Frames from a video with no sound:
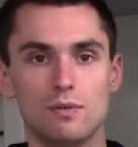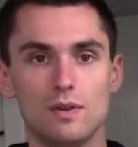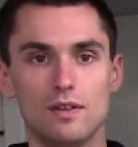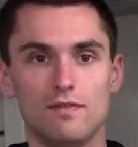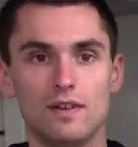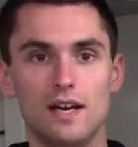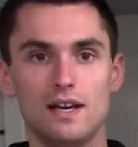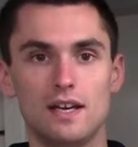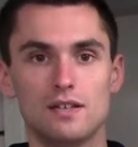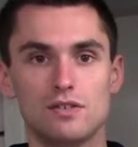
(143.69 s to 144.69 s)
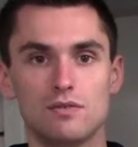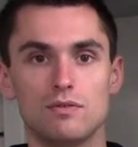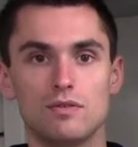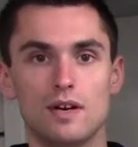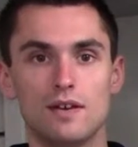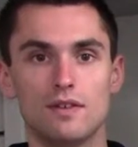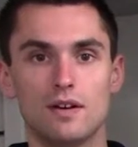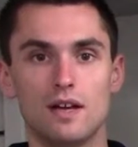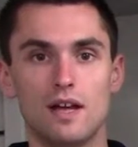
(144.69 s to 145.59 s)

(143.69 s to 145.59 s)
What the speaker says: with a flathead screwdriver